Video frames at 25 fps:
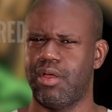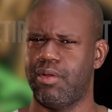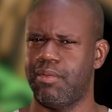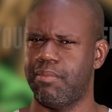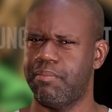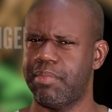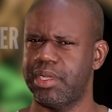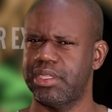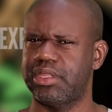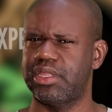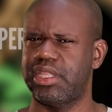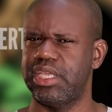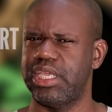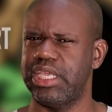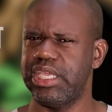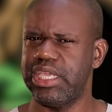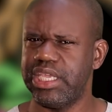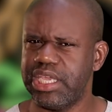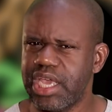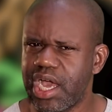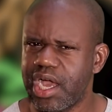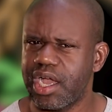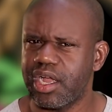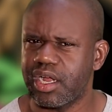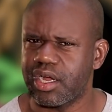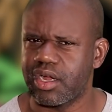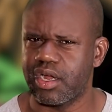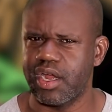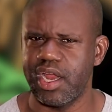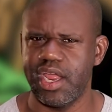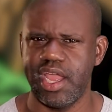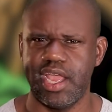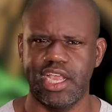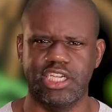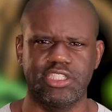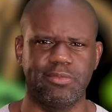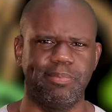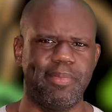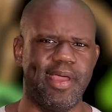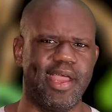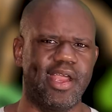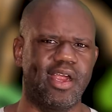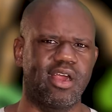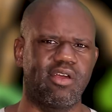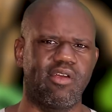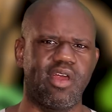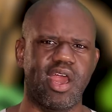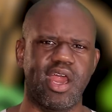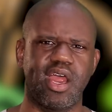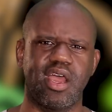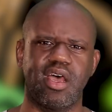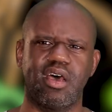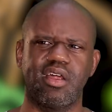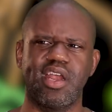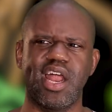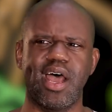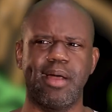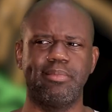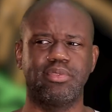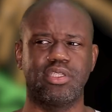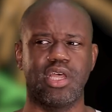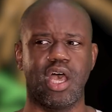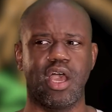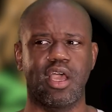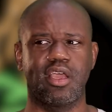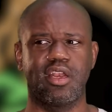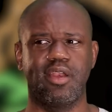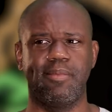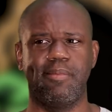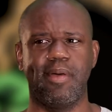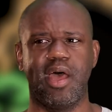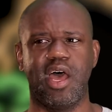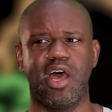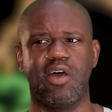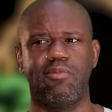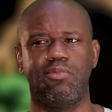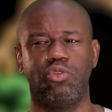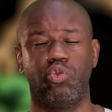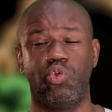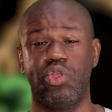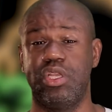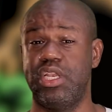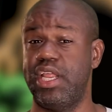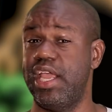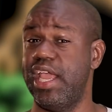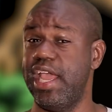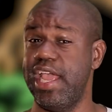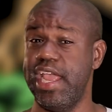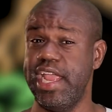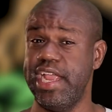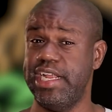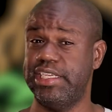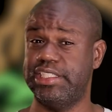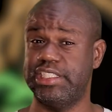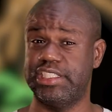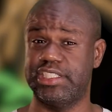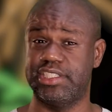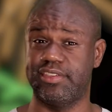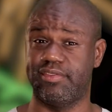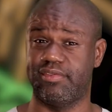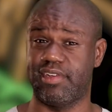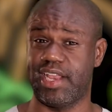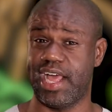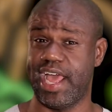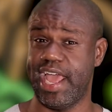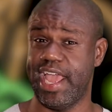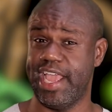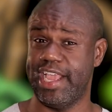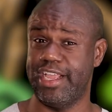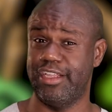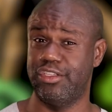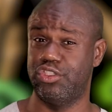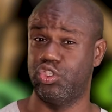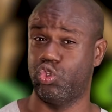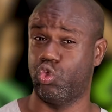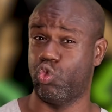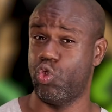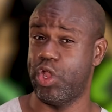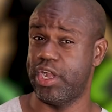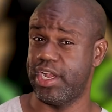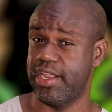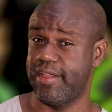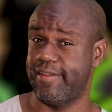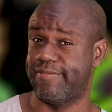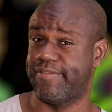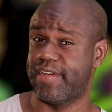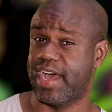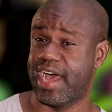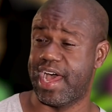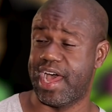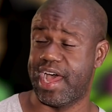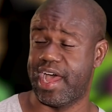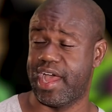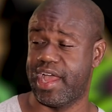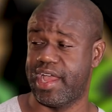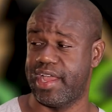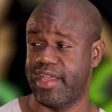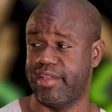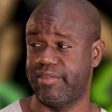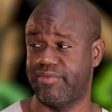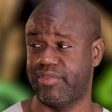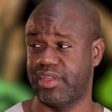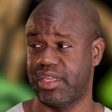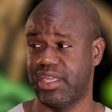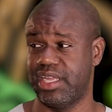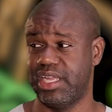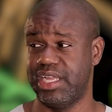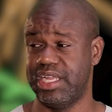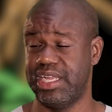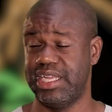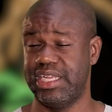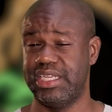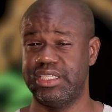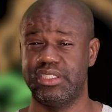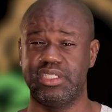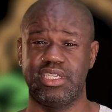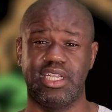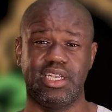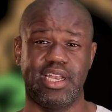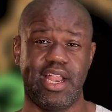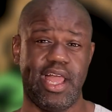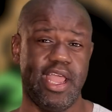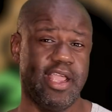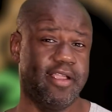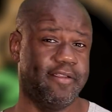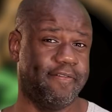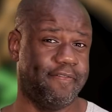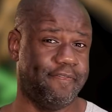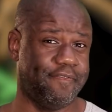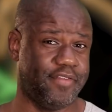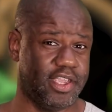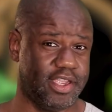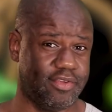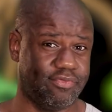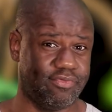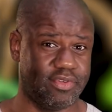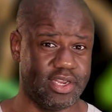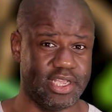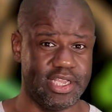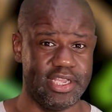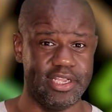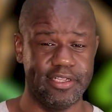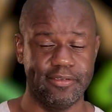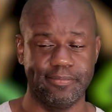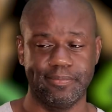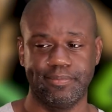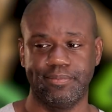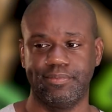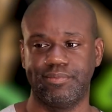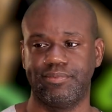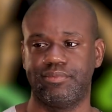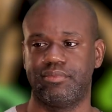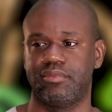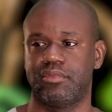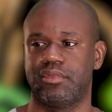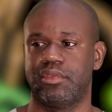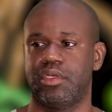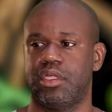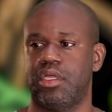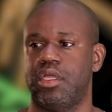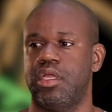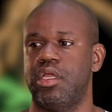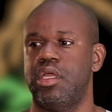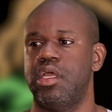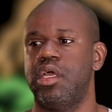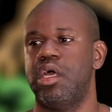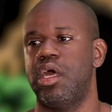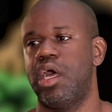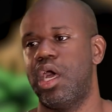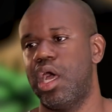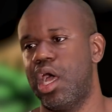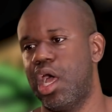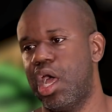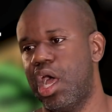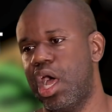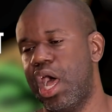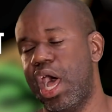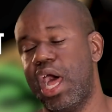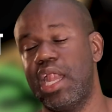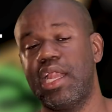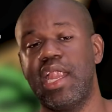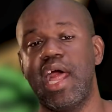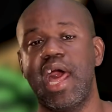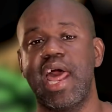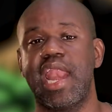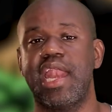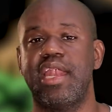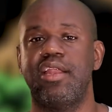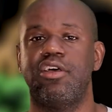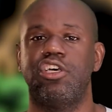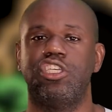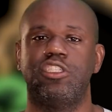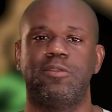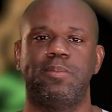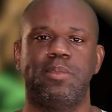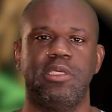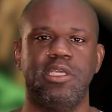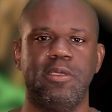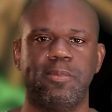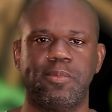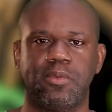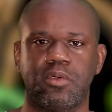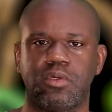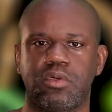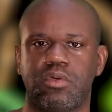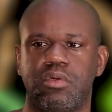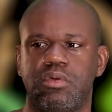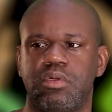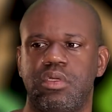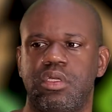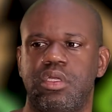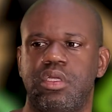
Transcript: But the younger expat crowd, I'm talking about between the ages of like 25 to like 50. A lot of those people,